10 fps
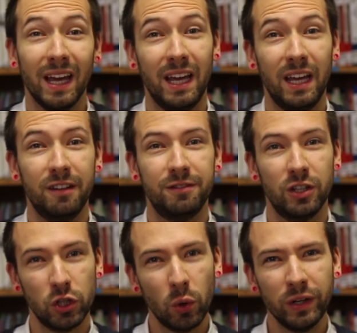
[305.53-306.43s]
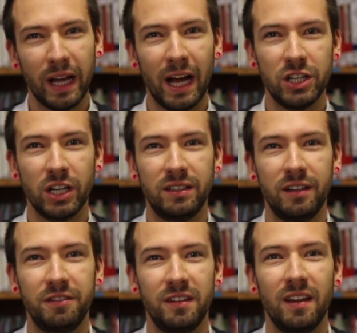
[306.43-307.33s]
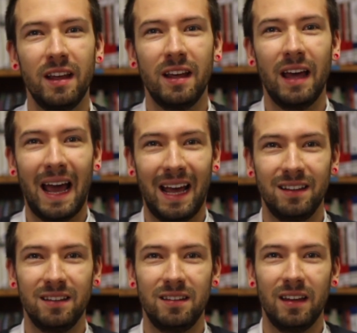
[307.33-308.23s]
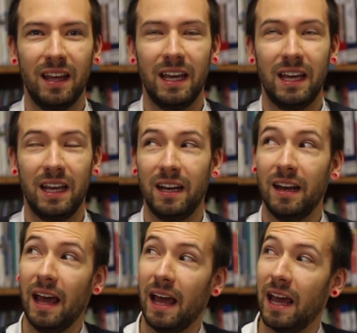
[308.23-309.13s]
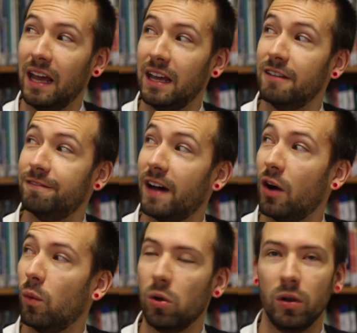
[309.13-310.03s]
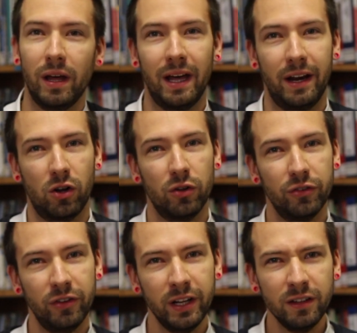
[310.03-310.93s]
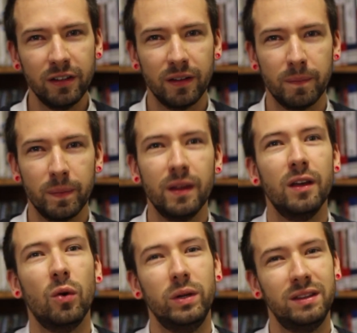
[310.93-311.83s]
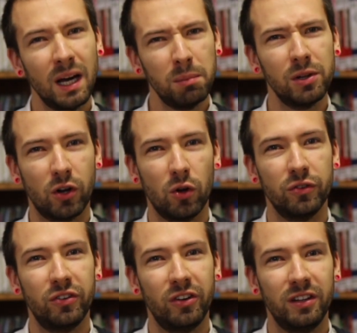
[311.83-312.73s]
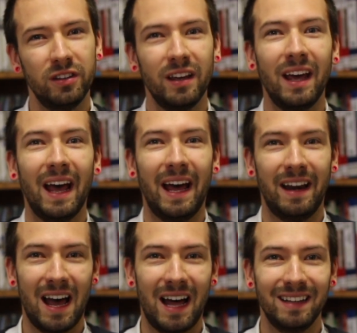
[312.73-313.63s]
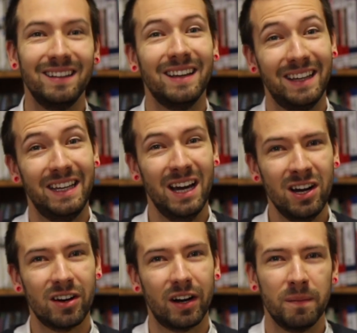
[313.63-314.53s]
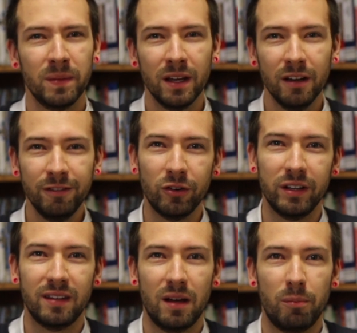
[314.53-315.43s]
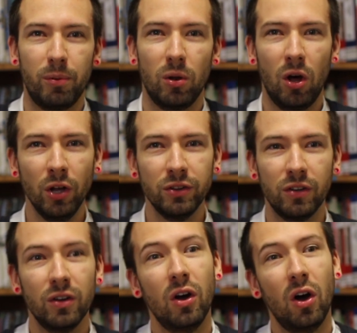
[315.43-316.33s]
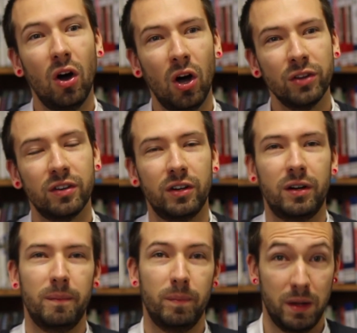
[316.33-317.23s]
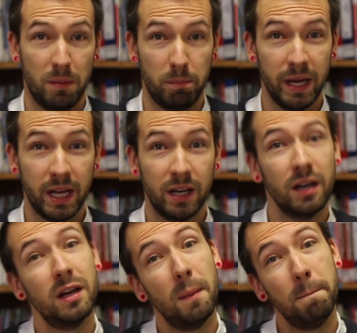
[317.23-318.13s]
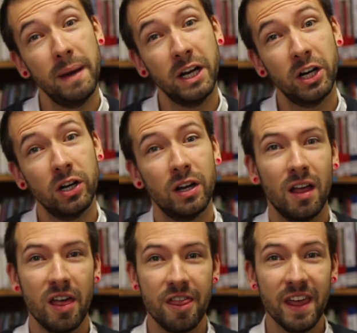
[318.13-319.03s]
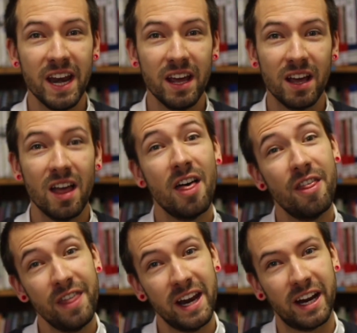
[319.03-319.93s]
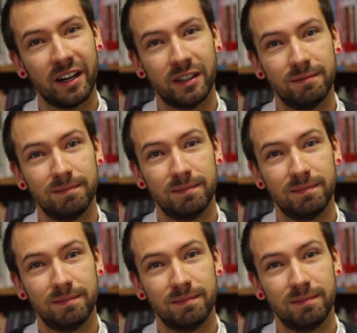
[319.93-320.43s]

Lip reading: If the short adjectives ends in a vowel and a consonant, we double the consonant and add er. For example, hot, hotter, big, bigger, thin, thinner.